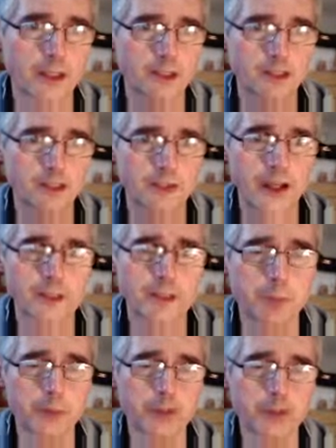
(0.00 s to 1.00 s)
Divide
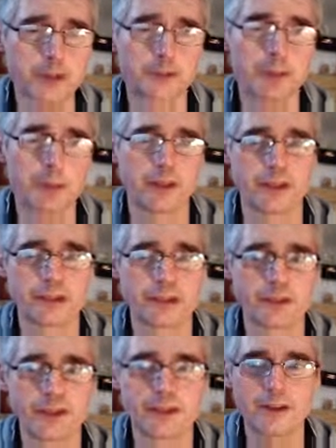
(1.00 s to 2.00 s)
both sides by
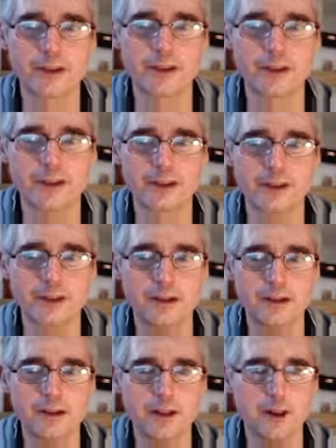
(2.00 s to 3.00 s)
3 there,
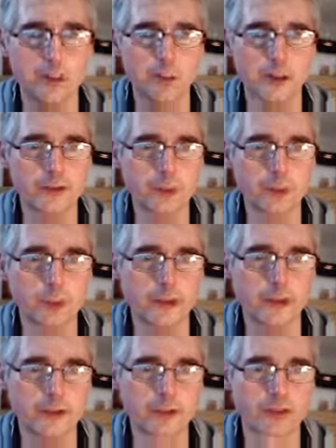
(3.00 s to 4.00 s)
and we'll end up
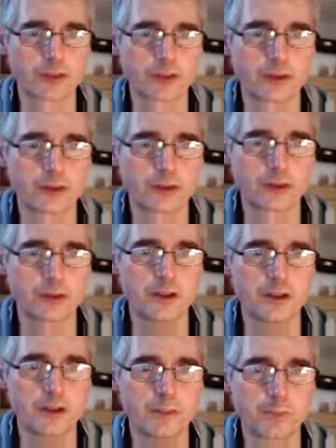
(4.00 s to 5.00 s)
with
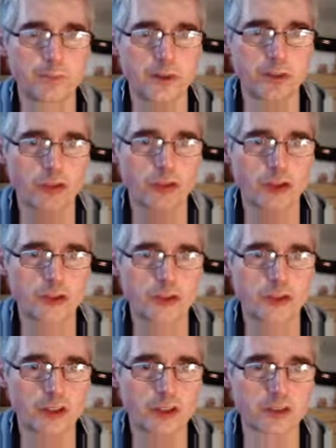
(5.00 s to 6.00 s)

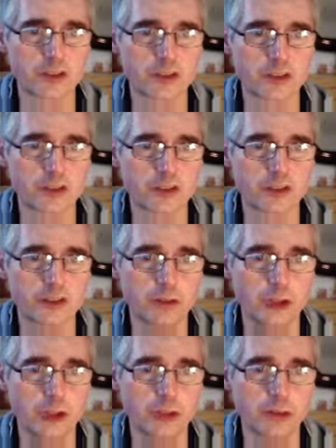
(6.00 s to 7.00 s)
36
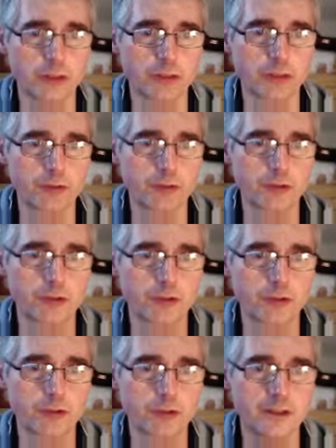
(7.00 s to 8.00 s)
over
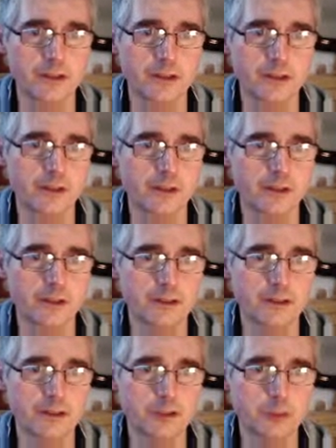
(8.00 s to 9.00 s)
3
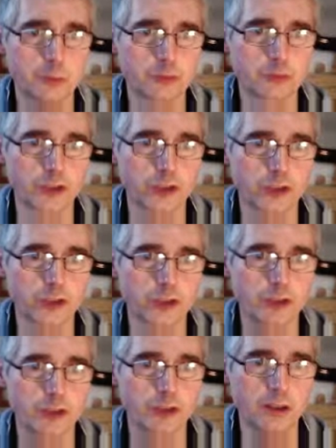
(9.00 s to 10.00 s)
equals
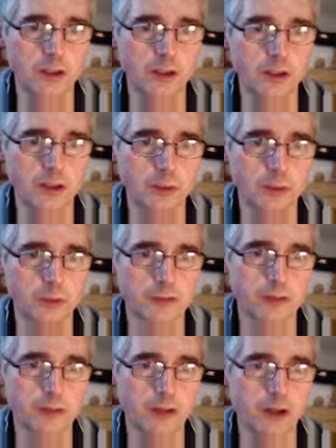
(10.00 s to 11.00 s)
R, so that will give
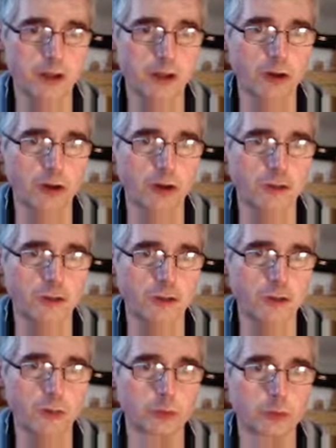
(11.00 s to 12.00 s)
me that R is
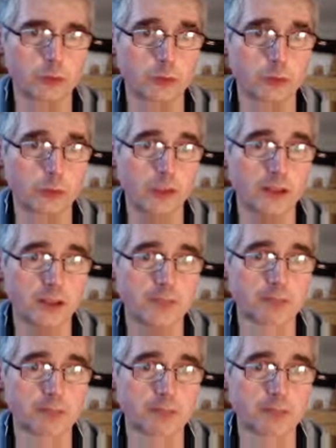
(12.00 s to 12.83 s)
equal to 12.